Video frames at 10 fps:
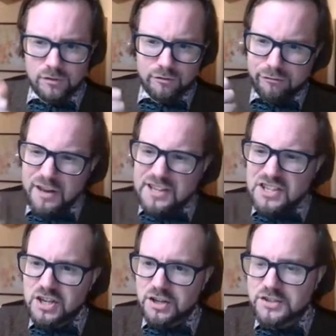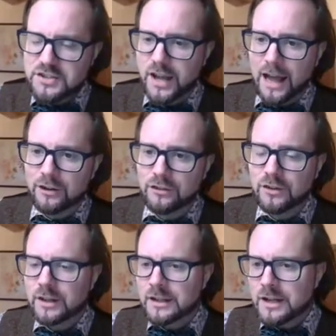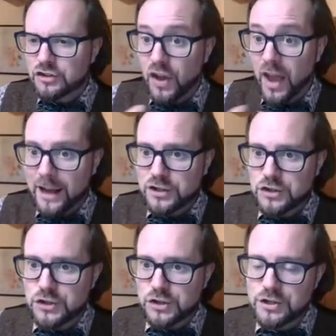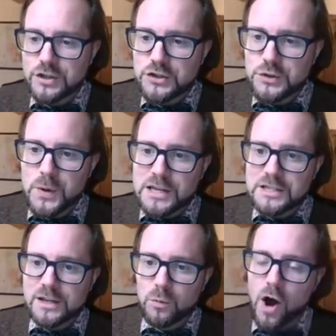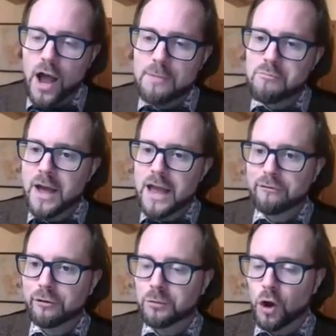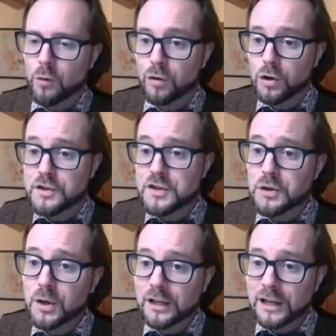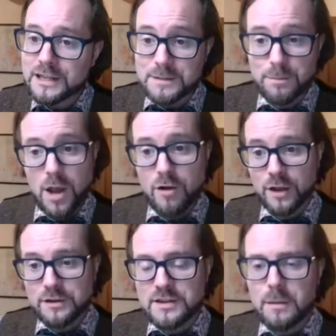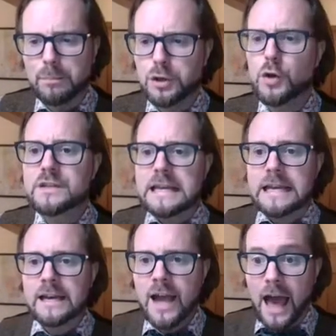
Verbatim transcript: viscous, and textured sweet wine made from noble rot so you can experience the beauty